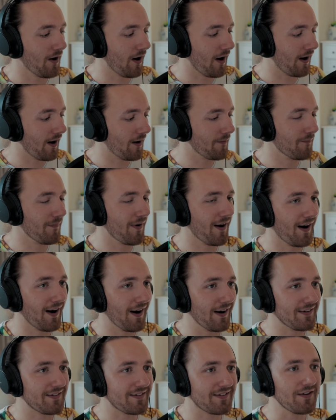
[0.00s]

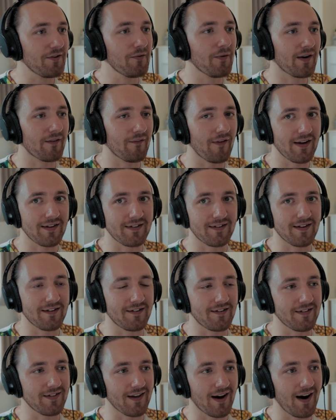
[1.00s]
I do want to raise the
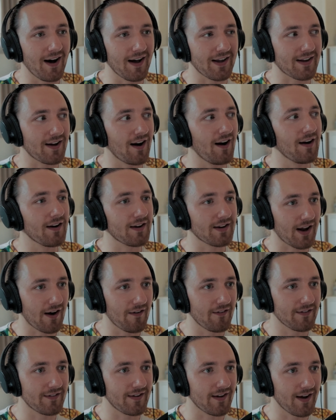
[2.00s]
issue that I can't
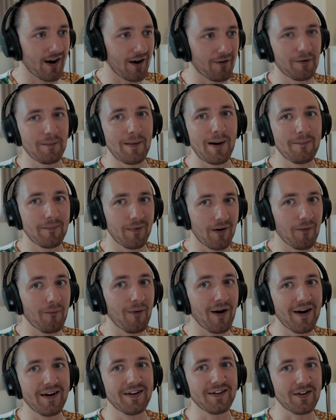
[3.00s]
guarantee I'll remember a
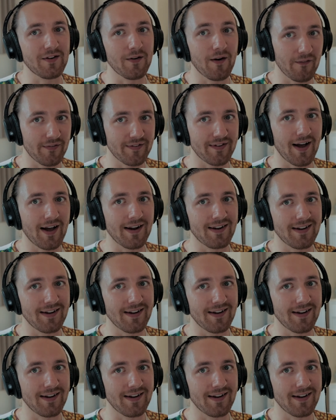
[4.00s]
word you have said.